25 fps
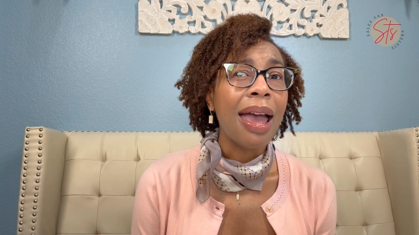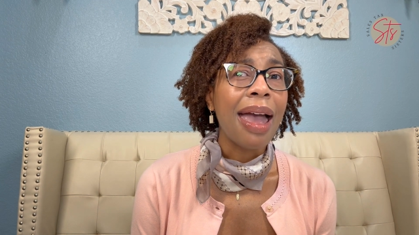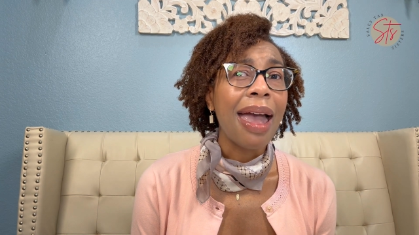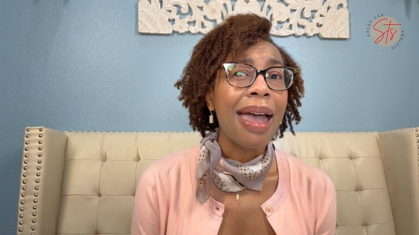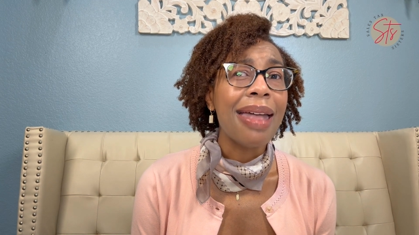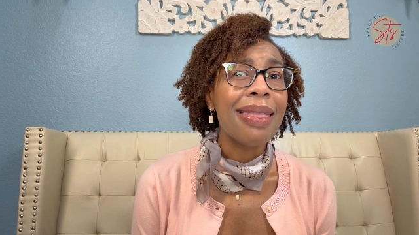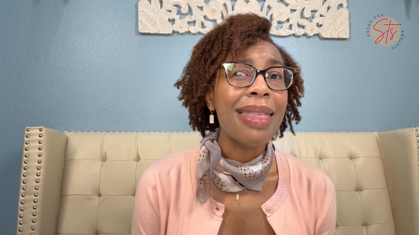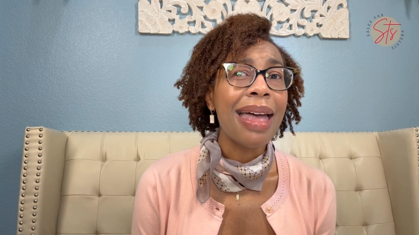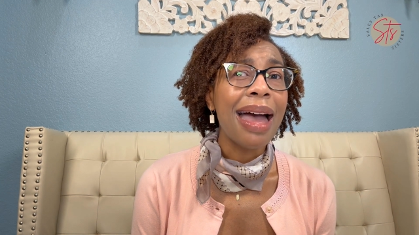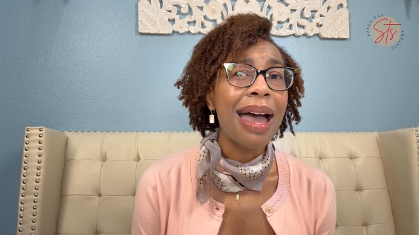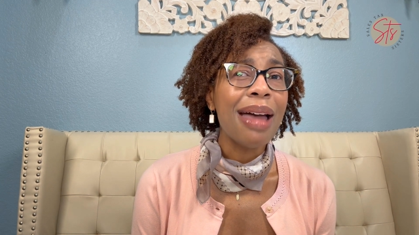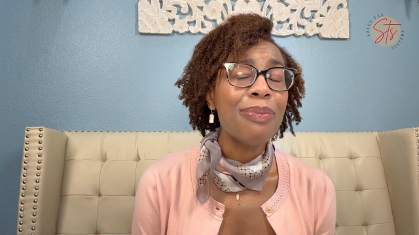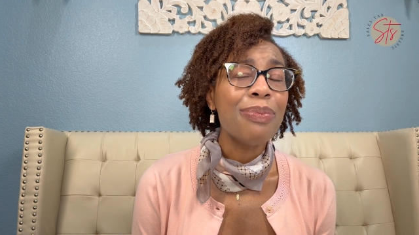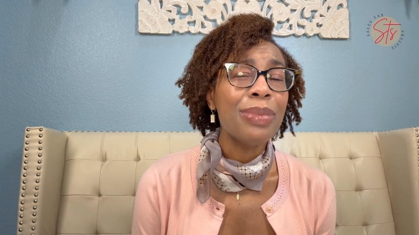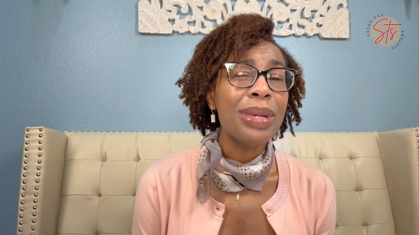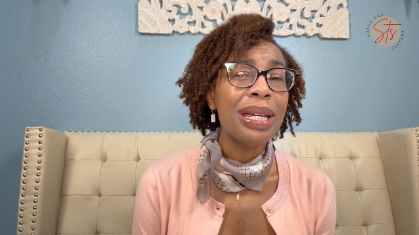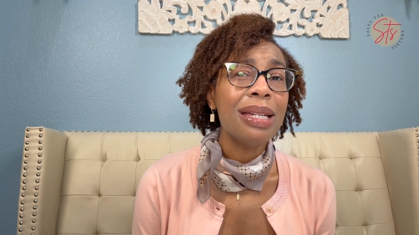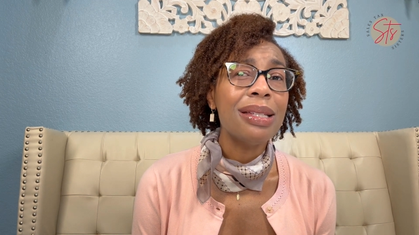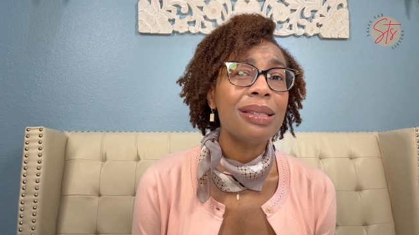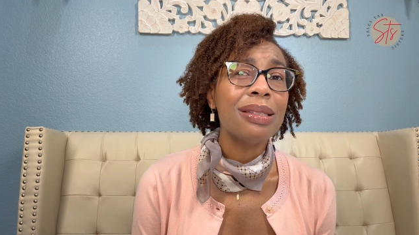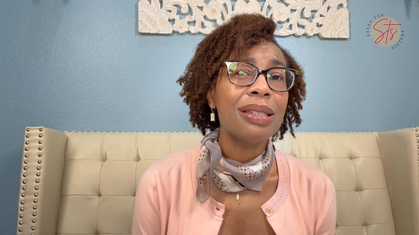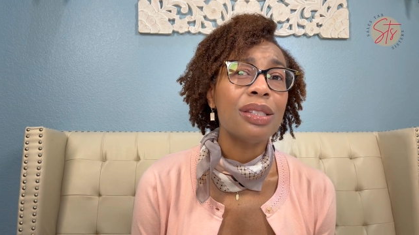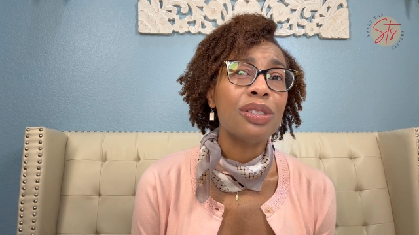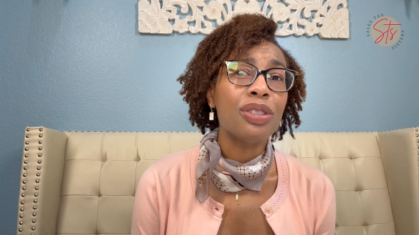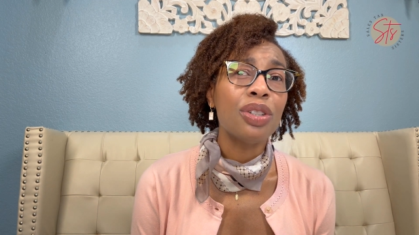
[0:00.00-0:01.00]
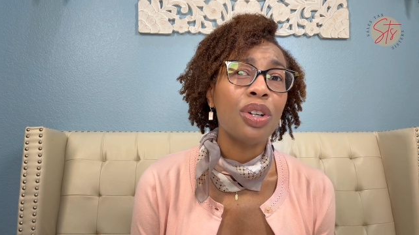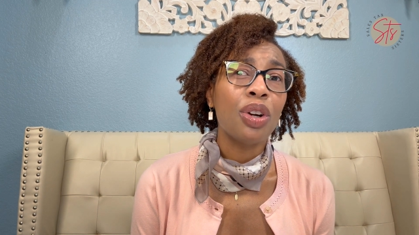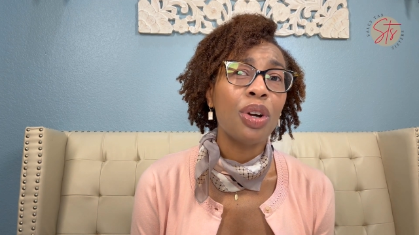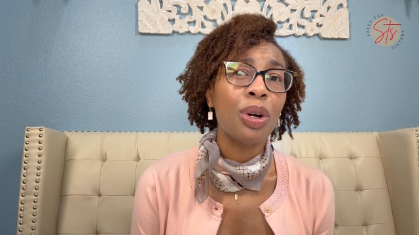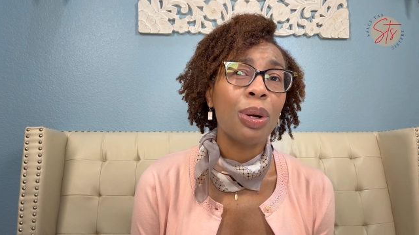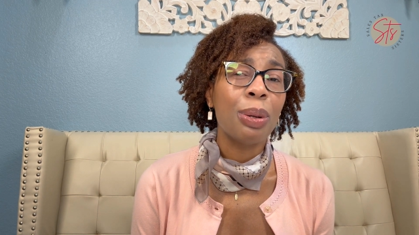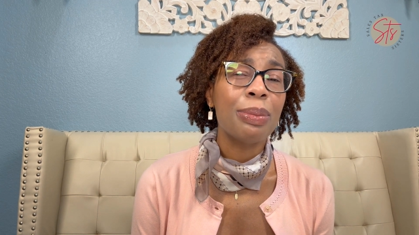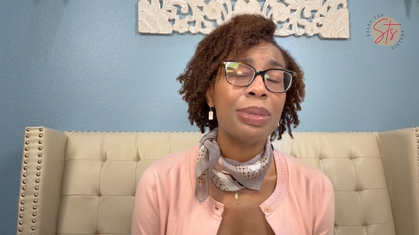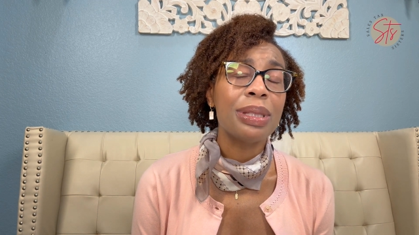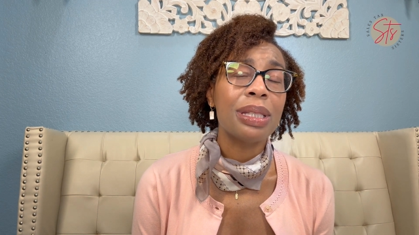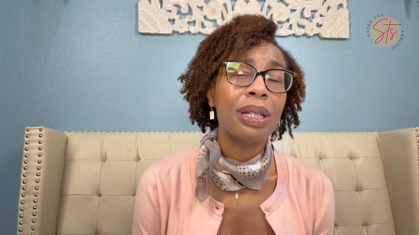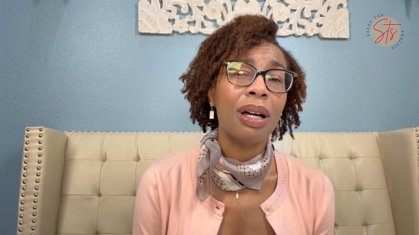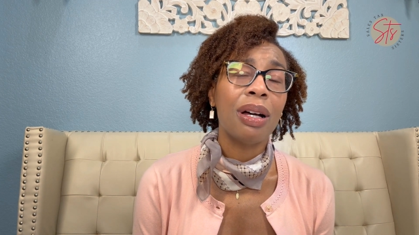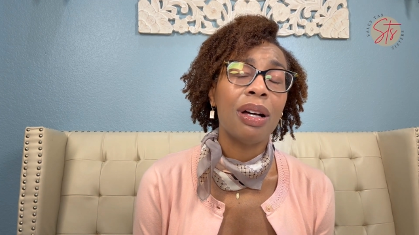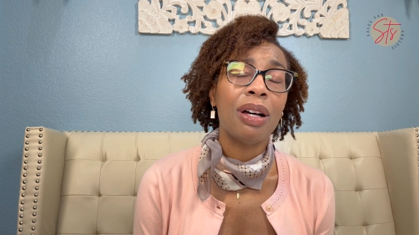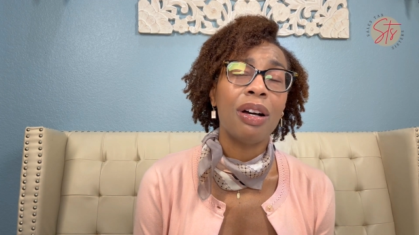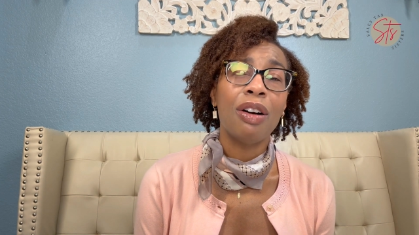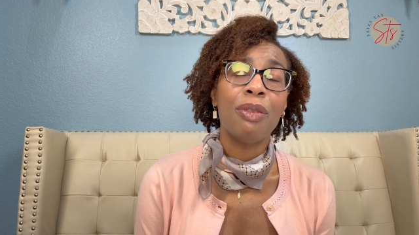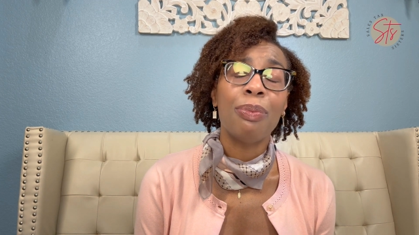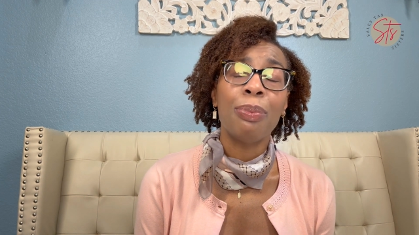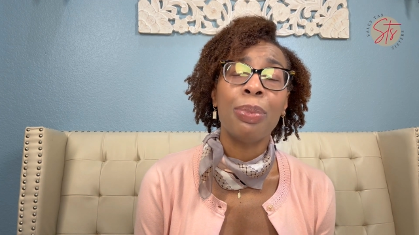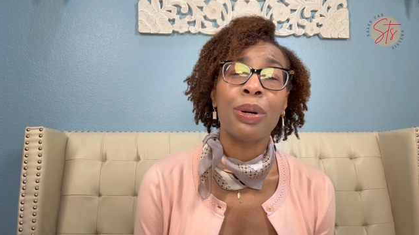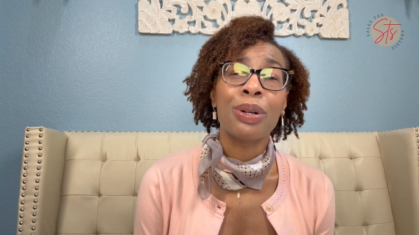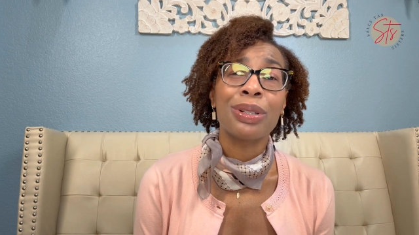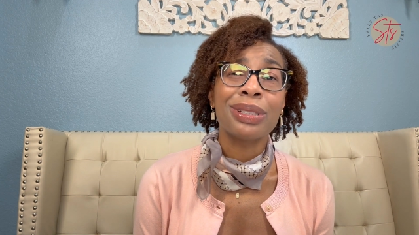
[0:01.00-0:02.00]
And that means in terms
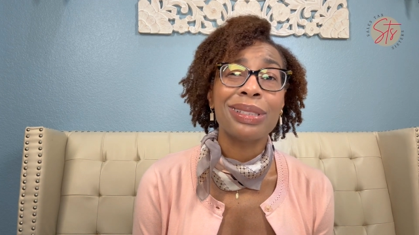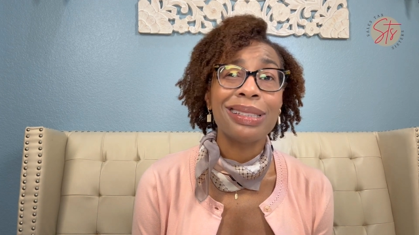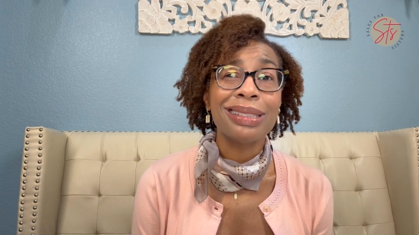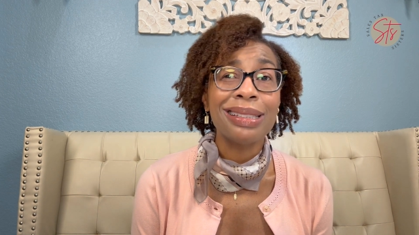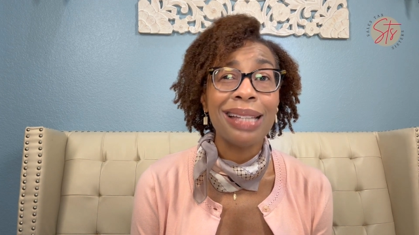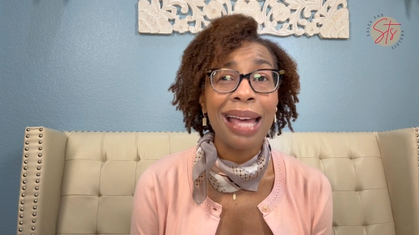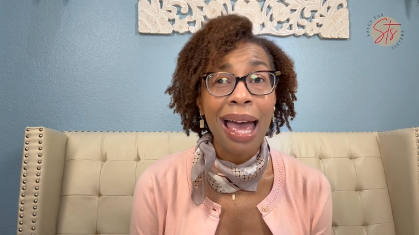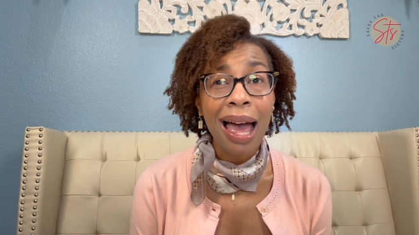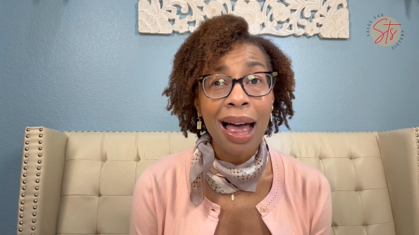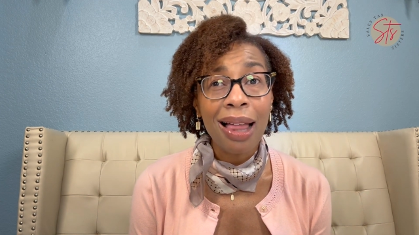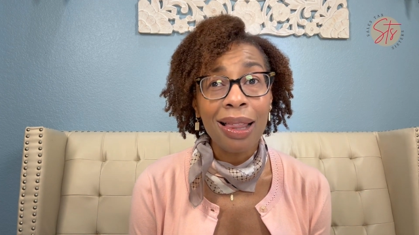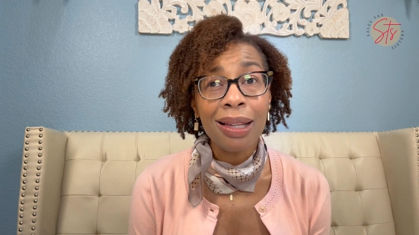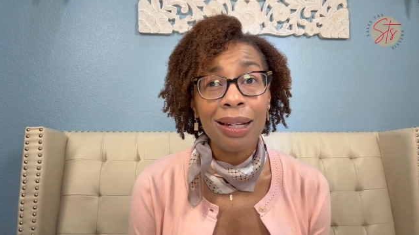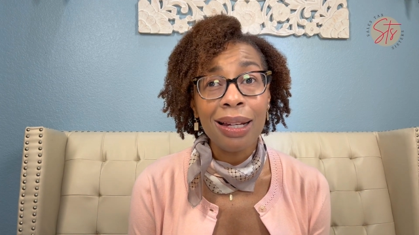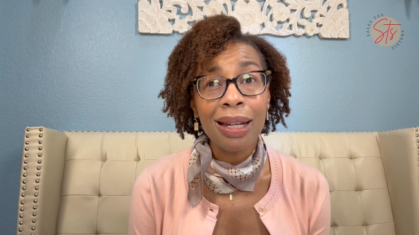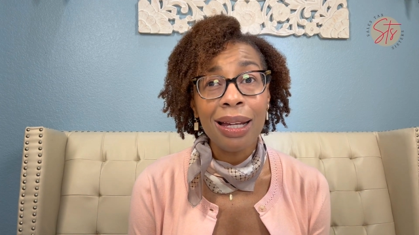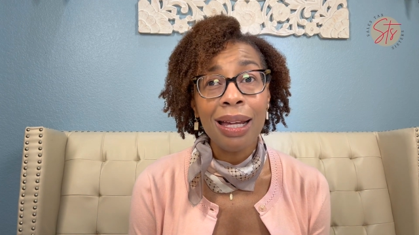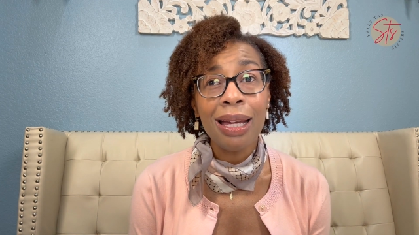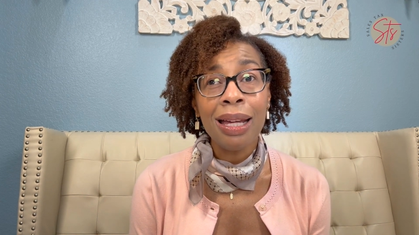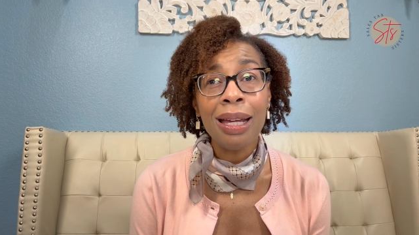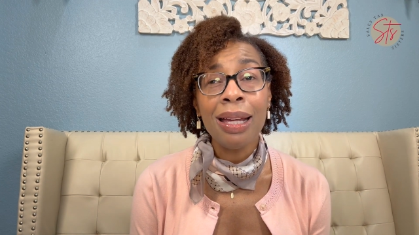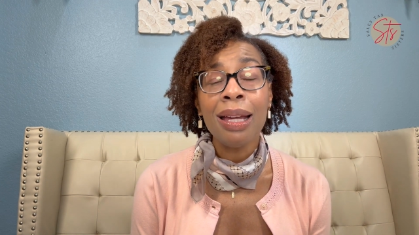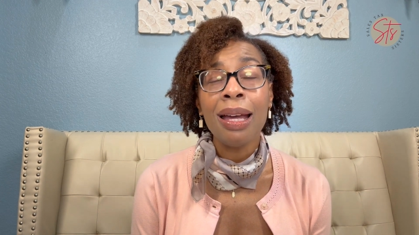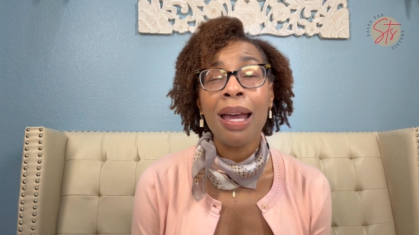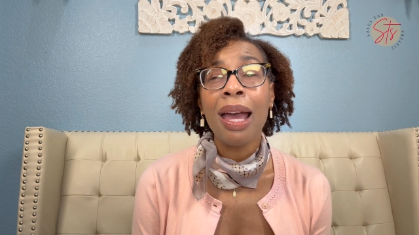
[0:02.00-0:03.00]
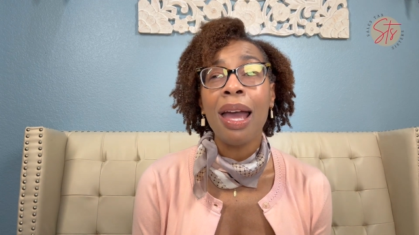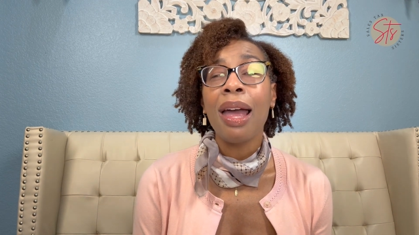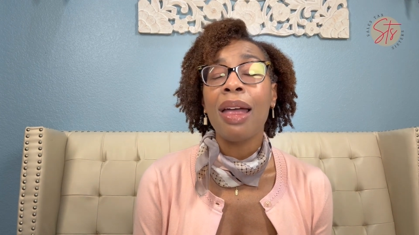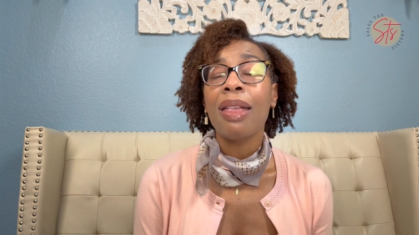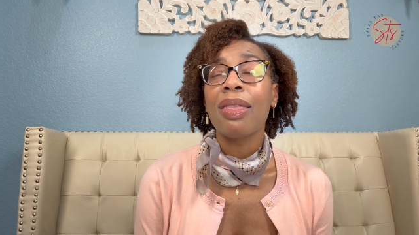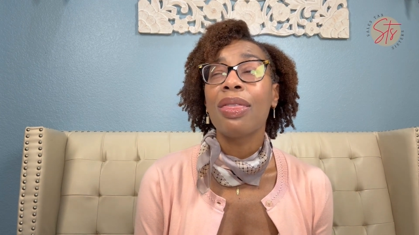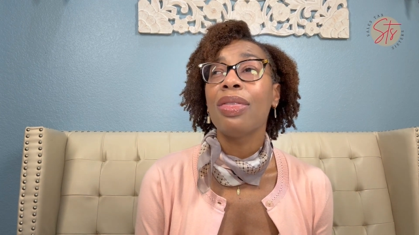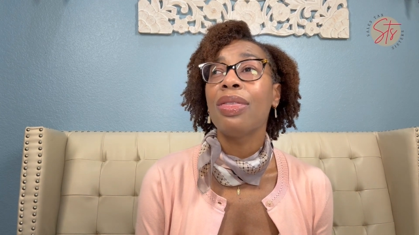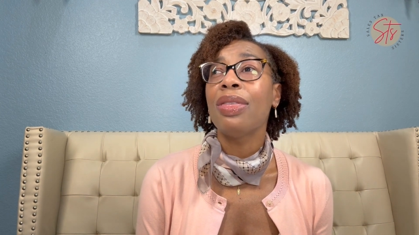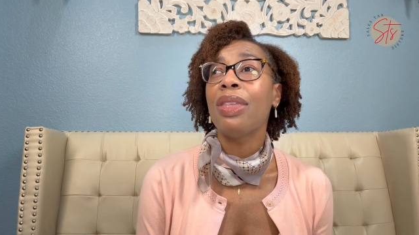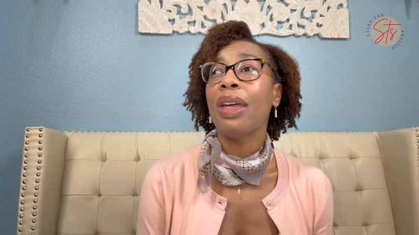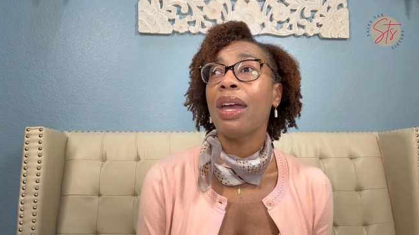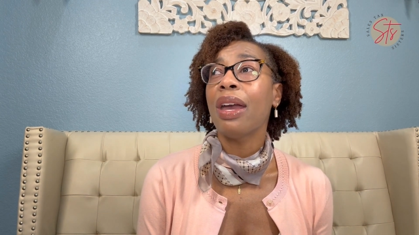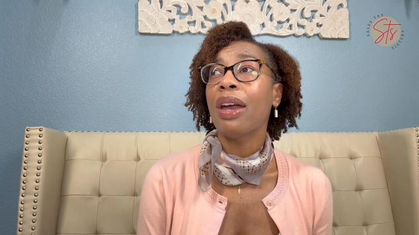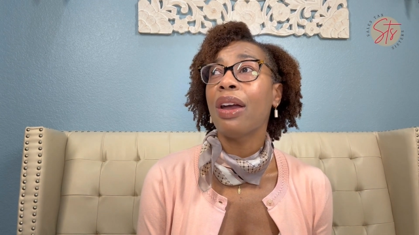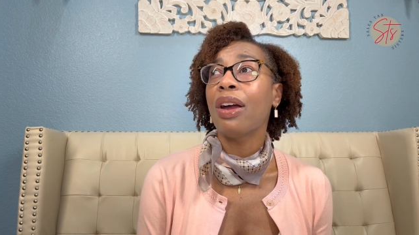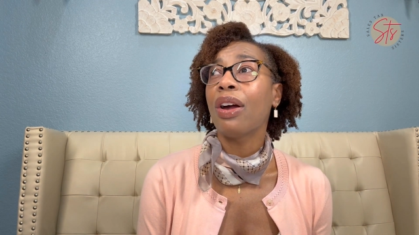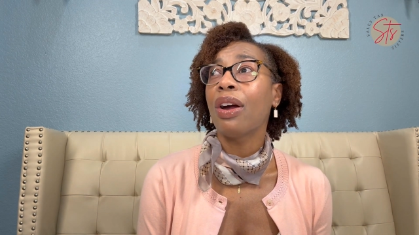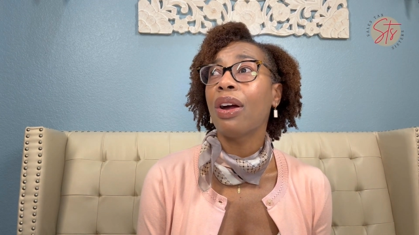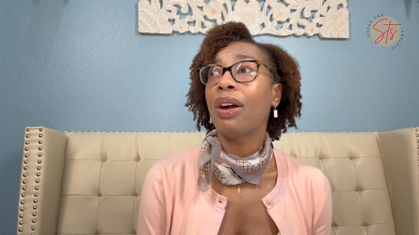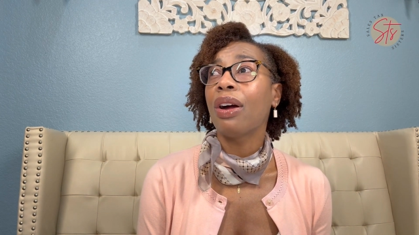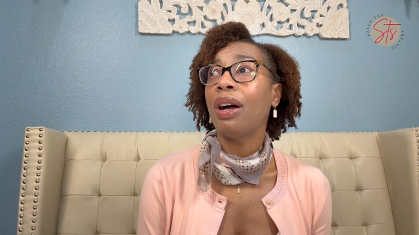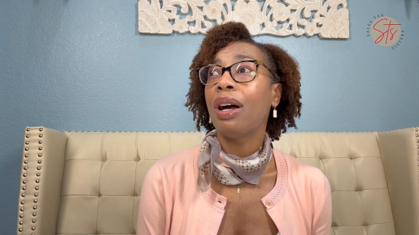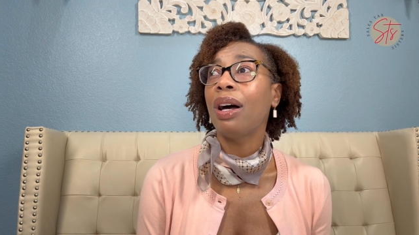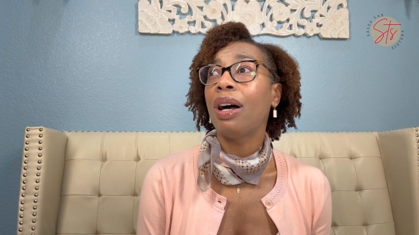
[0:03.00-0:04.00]
of personality, their